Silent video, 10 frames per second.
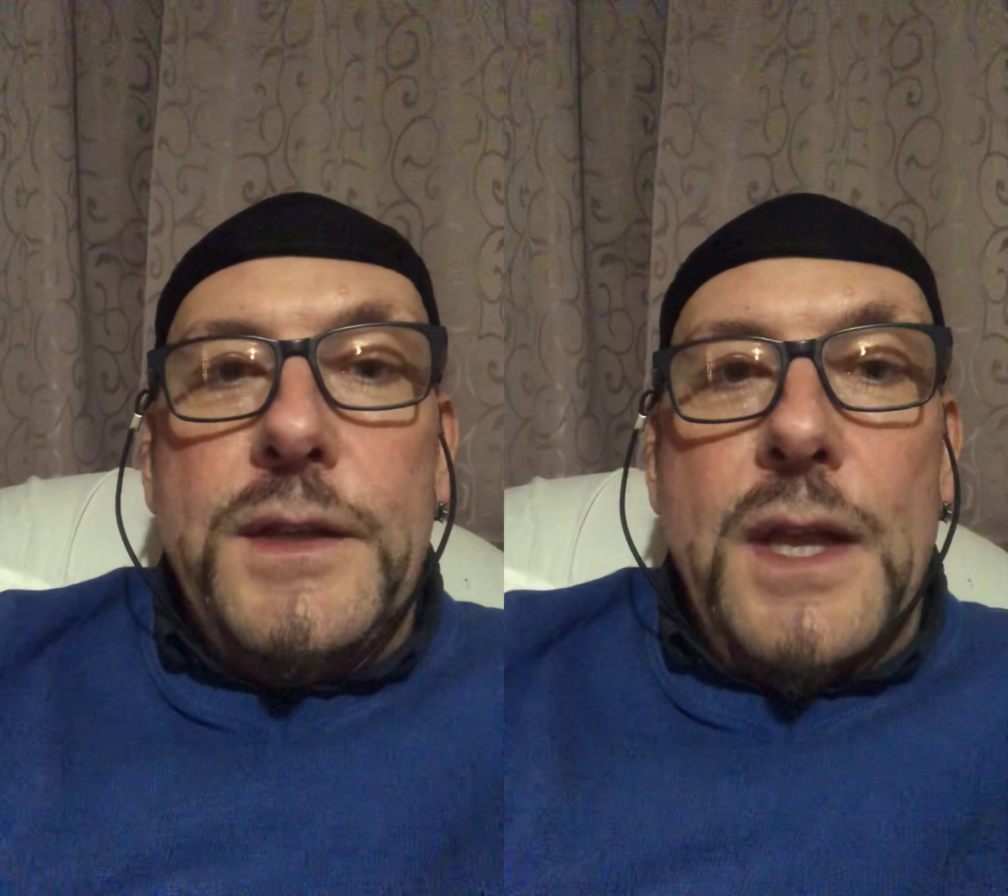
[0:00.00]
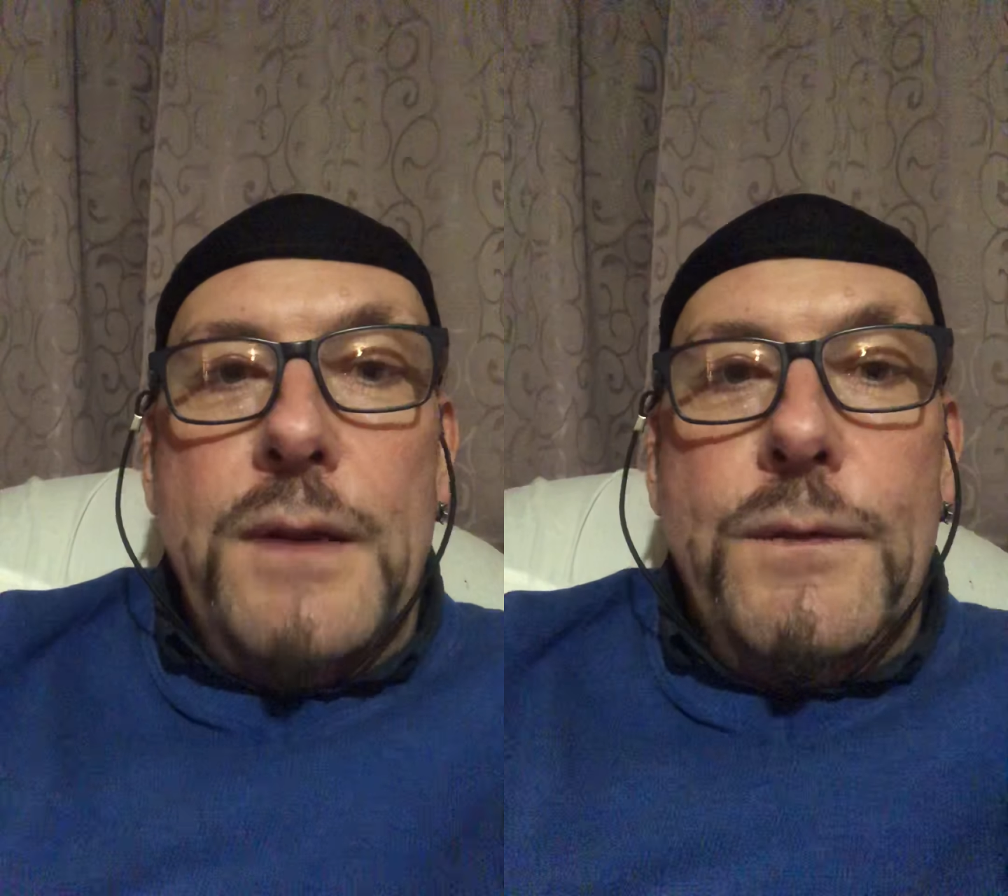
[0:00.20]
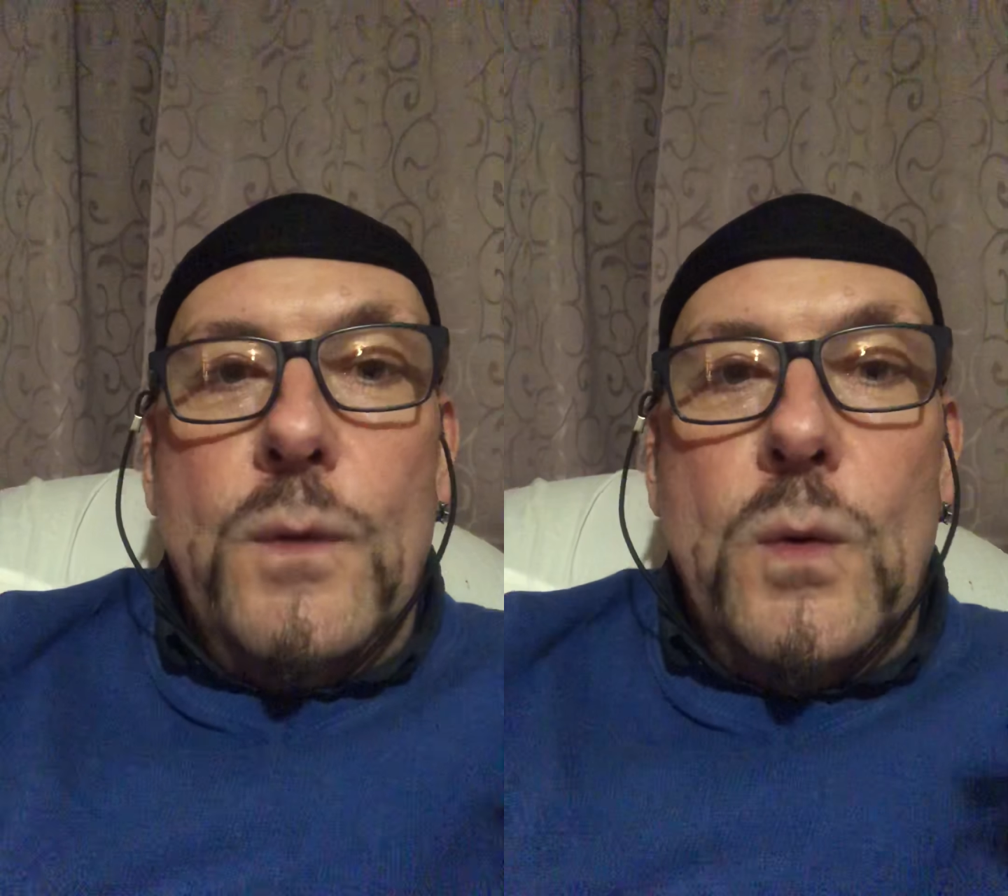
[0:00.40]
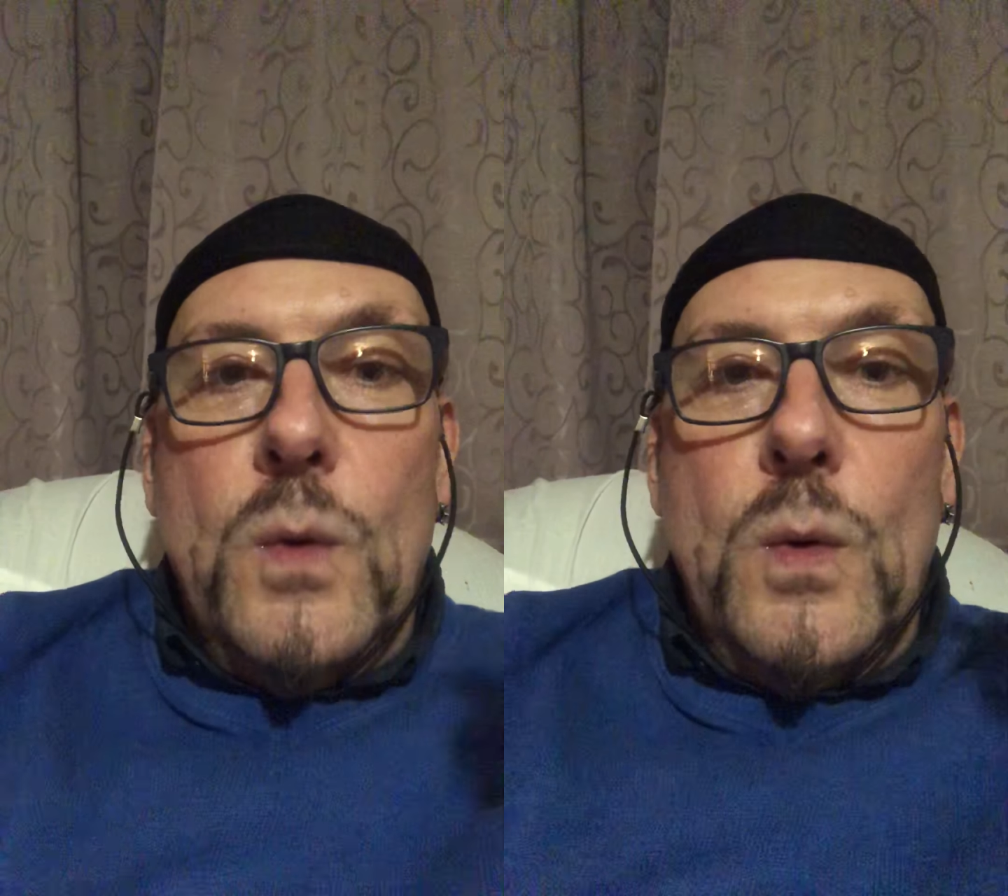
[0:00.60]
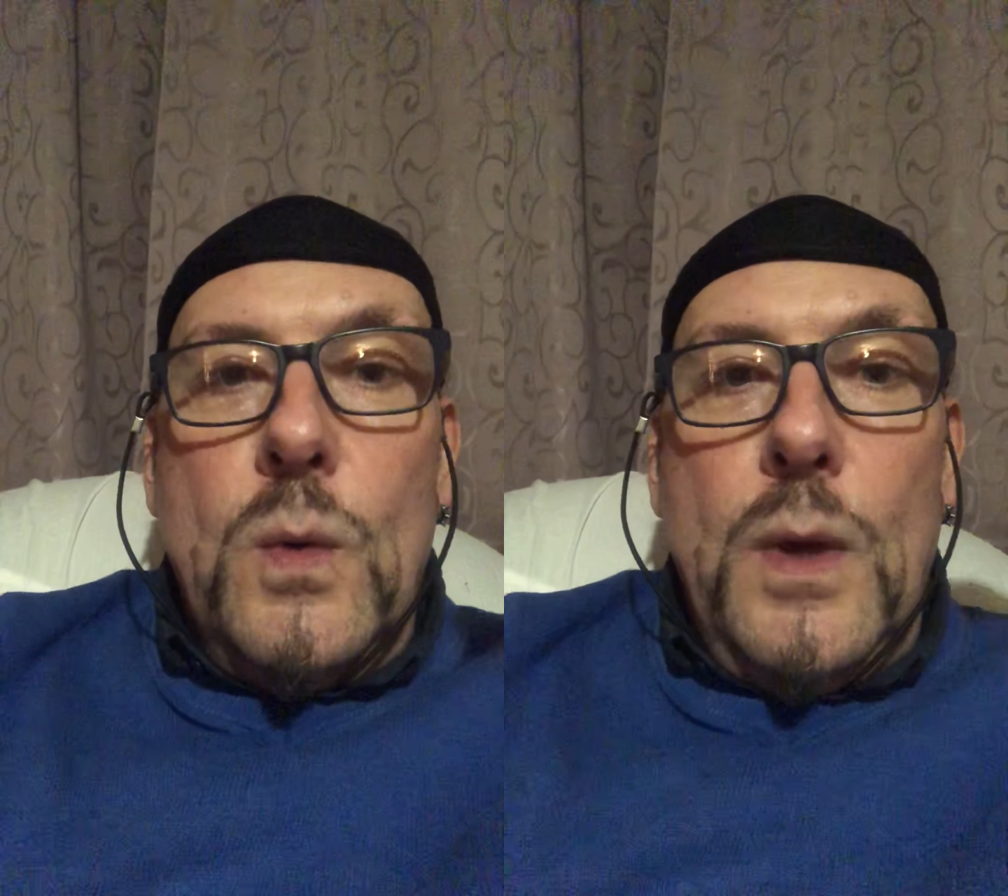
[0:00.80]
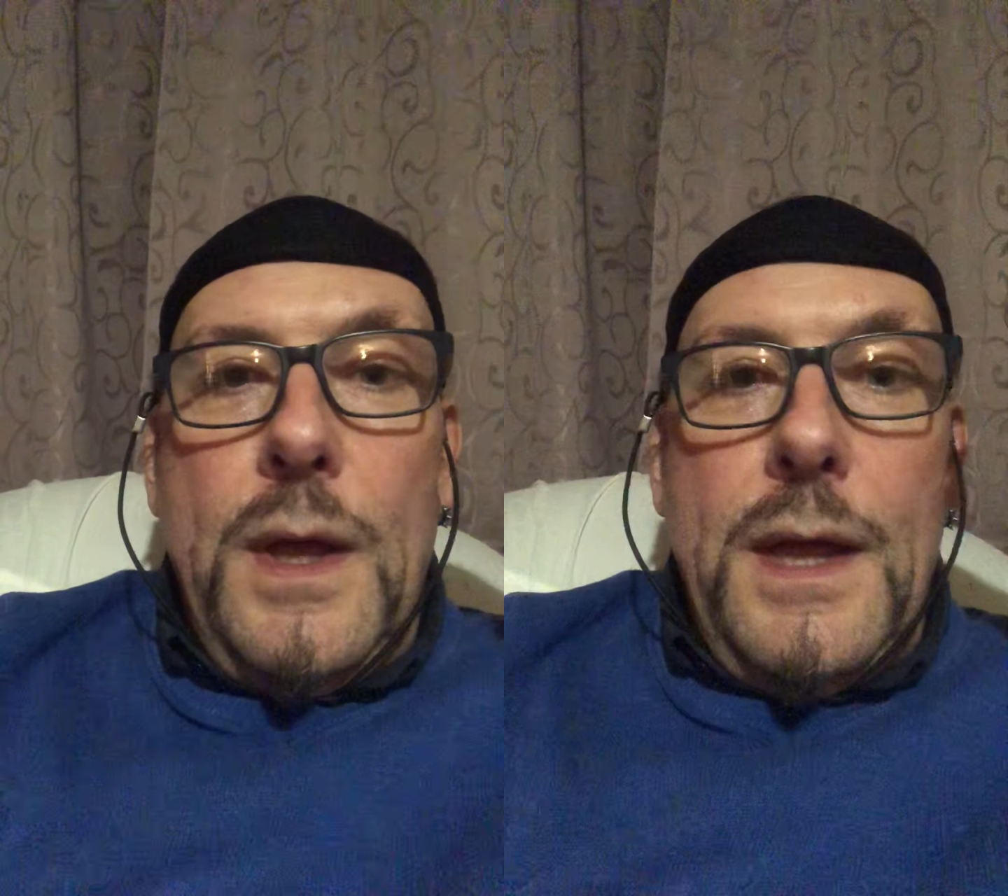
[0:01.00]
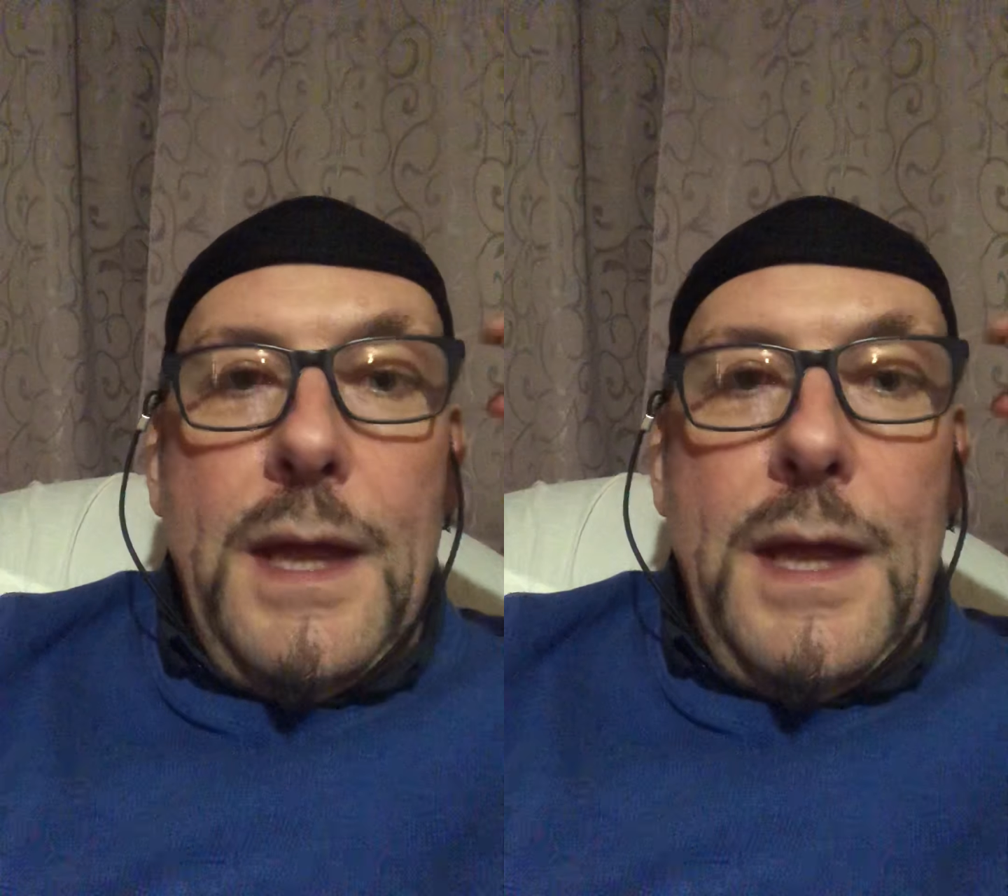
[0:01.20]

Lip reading: done for